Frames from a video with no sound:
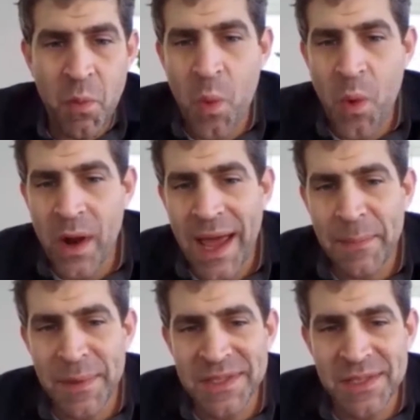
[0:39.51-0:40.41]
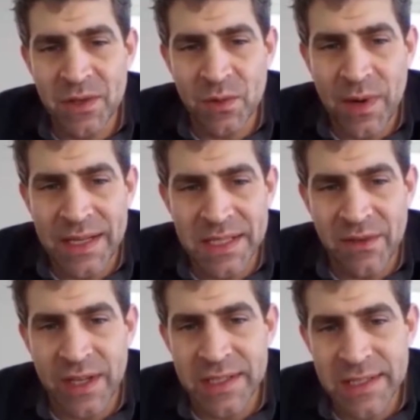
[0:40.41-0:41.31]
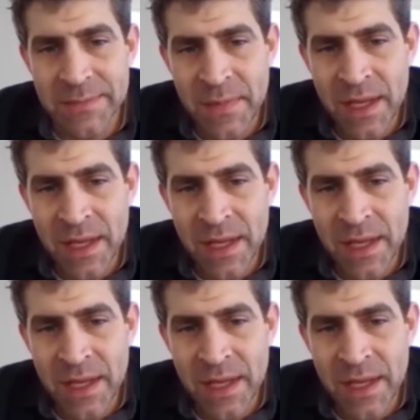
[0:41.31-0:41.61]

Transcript: what happens to the rest of us?